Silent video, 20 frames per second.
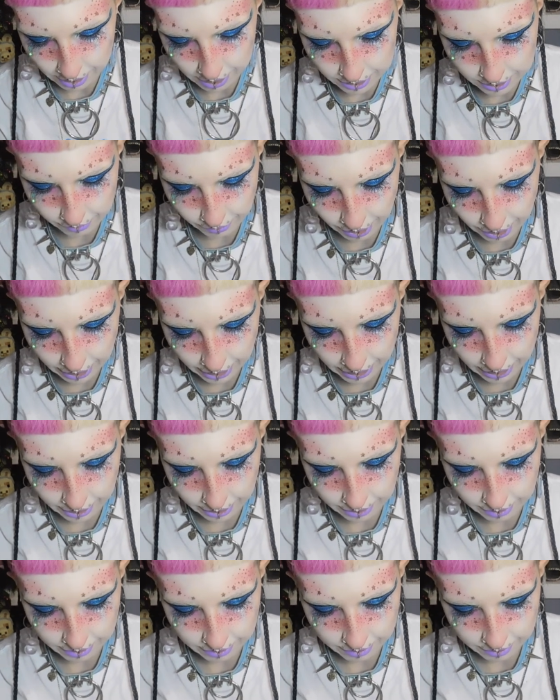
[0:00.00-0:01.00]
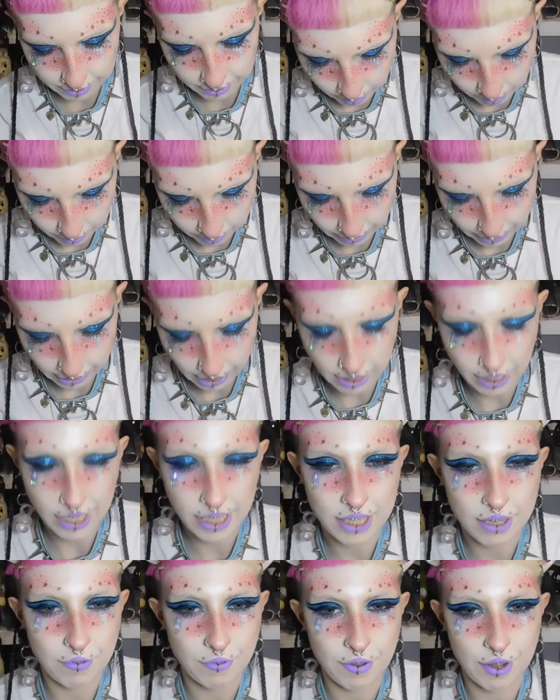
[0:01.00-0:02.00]
It's very, like I
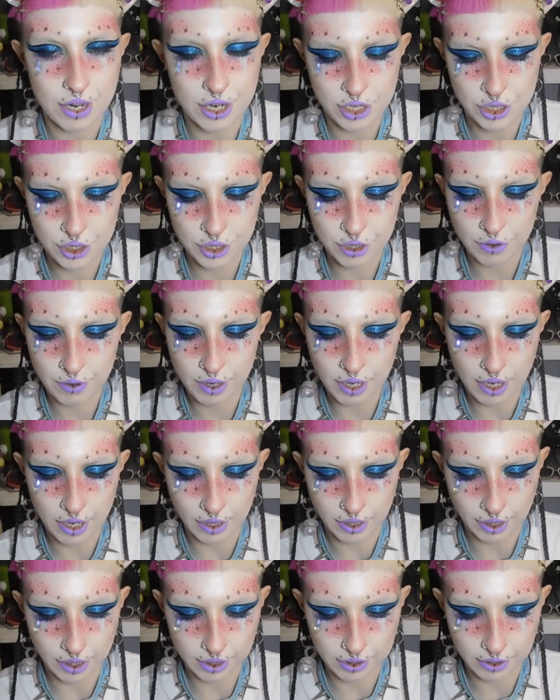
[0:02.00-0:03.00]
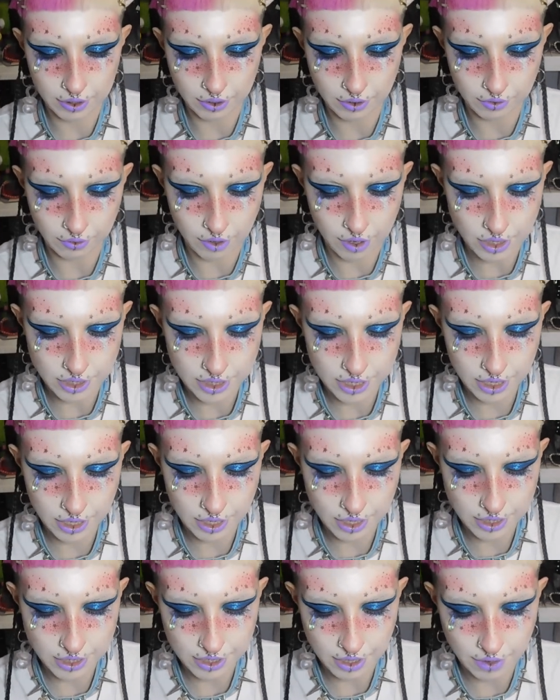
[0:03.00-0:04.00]
like the finish to it. I like the
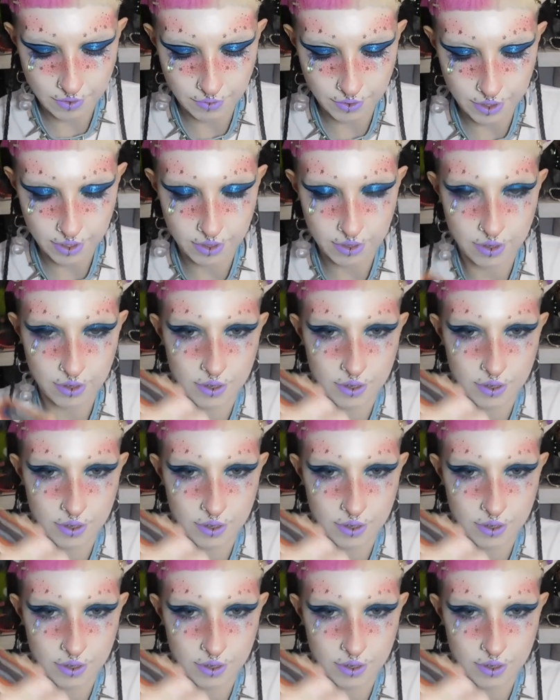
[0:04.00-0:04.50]
glossiness of it.